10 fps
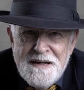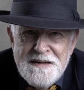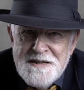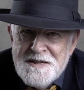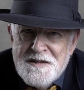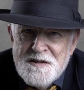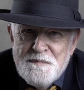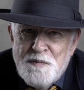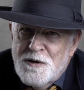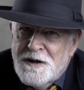This is
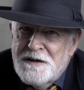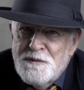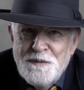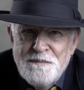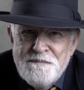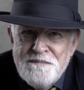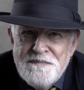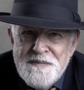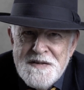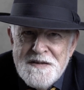Paul Campbell,
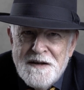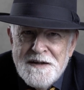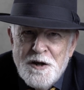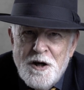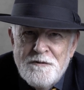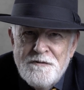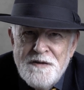signing off.